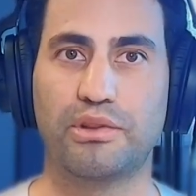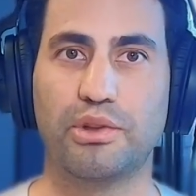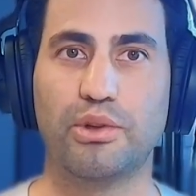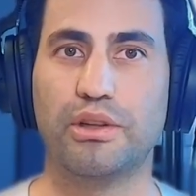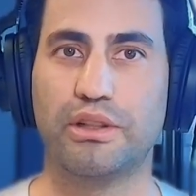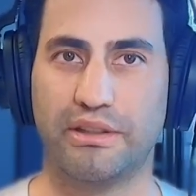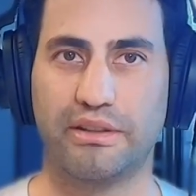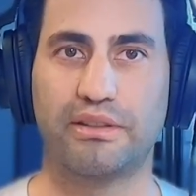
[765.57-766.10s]

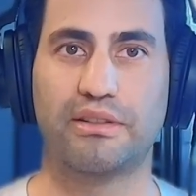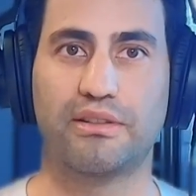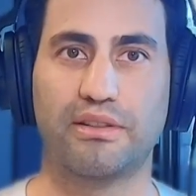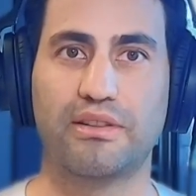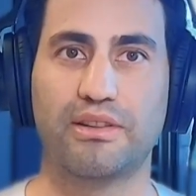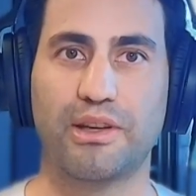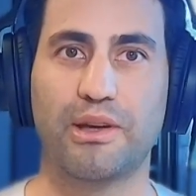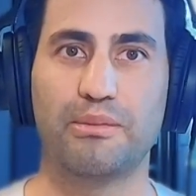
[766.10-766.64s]

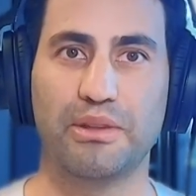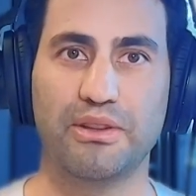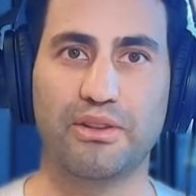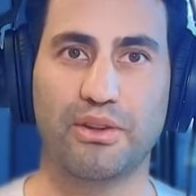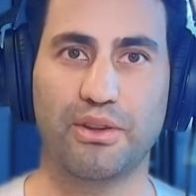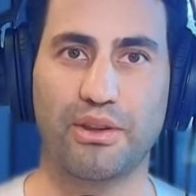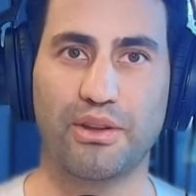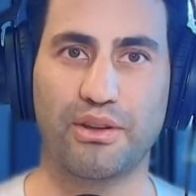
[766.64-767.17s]
tourists come
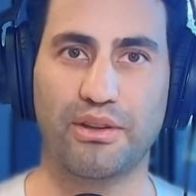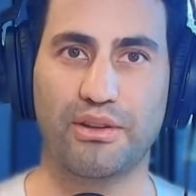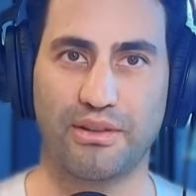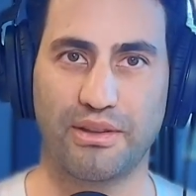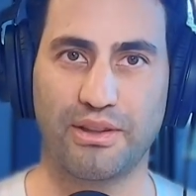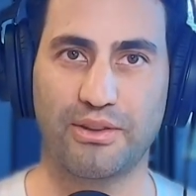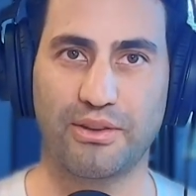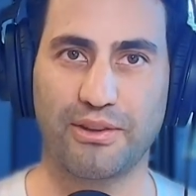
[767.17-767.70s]
into
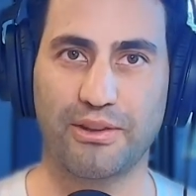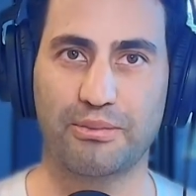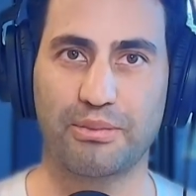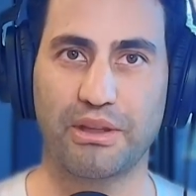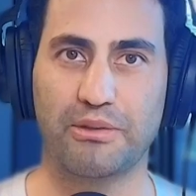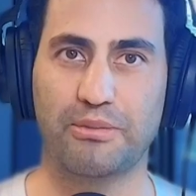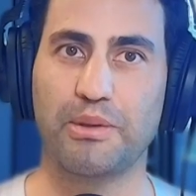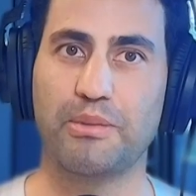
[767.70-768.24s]
the
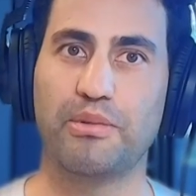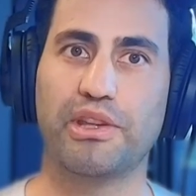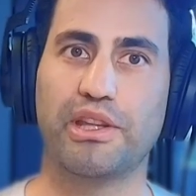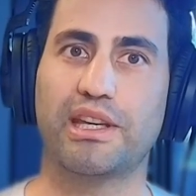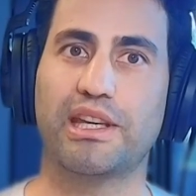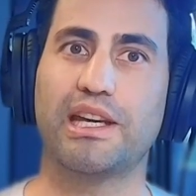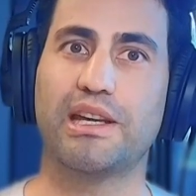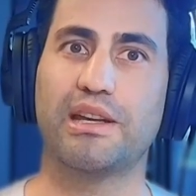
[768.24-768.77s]
space, people
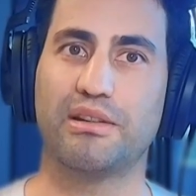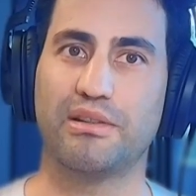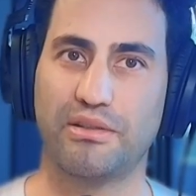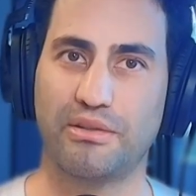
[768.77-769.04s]
that can't